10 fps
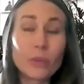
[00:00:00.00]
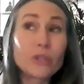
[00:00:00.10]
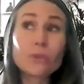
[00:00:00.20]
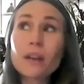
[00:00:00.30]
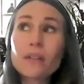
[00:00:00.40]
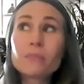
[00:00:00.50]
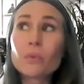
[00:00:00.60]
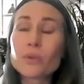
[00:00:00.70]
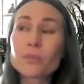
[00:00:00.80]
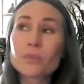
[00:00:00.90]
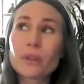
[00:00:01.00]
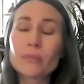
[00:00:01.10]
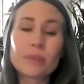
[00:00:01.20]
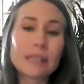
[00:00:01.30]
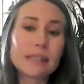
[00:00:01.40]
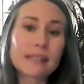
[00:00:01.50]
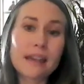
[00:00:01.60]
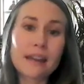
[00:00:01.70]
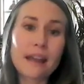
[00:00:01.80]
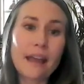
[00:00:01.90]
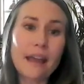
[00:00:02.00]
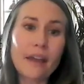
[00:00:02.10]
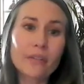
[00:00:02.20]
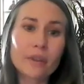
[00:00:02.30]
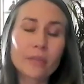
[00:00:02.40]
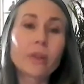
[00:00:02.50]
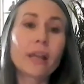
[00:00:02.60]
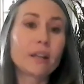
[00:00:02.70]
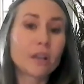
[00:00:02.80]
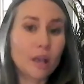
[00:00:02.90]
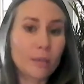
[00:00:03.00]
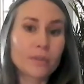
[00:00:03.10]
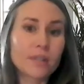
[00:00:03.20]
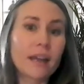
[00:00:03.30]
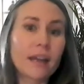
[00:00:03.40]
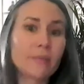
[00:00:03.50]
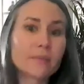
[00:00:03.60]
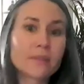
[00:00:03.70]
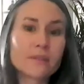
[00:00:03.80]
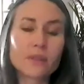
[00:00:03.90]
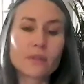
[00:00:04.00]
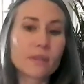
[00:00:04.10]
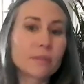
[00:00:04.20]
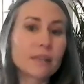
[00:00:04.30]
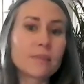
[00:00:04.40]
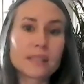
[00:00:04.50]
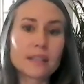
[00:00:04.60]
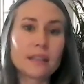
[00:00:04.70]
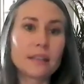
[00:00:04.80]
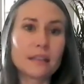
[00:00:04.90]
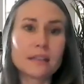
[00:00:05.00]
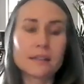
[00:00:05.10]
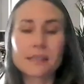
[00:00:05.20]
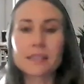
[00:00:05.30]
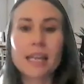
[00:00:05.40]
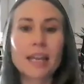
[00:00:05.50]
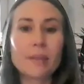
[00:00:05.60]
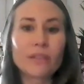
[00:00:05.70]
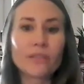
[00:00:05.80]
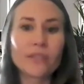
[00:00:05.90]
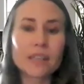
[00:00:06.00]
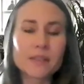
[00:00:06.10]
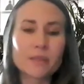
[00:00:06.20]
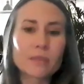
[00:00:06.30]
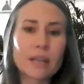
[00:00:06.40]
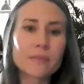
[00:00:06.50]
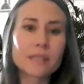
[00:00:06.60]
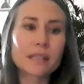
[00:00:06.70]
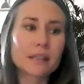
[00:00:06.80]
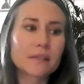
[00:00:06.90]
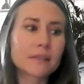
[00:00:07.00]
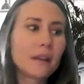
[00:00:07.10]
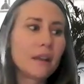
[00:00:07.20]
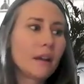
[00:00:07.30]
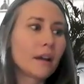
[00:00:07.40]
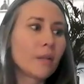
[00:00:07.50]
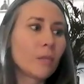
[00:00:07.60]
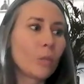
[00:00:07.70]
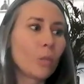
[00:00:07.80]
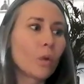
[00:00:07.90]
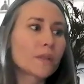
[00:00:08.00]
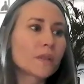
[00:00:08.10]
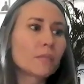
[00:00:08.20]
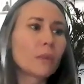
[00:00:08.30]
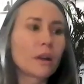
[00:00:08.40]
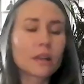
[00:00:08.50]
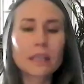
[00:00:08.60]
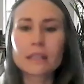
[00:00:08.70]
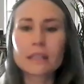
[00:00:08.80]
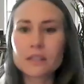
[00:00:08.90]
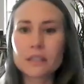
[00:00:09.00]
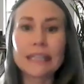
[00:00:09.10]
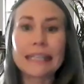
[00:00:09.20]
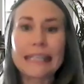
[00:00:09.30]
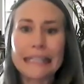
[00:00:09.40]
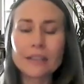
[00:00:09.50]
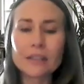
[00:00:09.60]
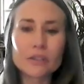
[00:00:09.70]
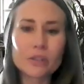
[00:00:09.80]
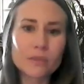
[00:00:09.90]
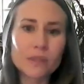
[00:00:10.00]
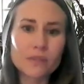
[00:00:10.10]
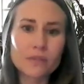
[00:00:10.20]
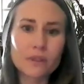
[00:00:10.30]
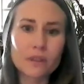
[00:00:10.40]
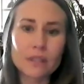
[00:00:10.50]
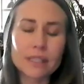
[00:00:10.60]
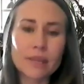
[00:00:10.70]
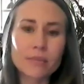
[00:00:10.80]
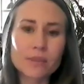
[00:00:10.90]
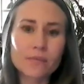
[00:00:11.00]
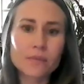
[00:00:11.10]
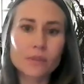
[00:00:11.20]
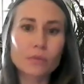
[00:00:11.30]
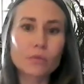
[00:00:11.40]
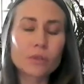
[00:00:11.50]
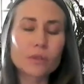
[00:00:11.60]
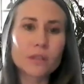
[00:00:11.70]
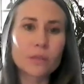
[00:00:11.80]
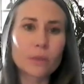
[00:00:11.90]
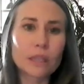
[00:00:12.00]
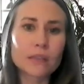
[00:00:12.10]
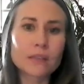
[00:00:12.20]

We do have multiple companies that have applied a couple times. So sometimes it, it is a timing fit, sometimes it is um, what does the market need in terms of, of the type of solutions that we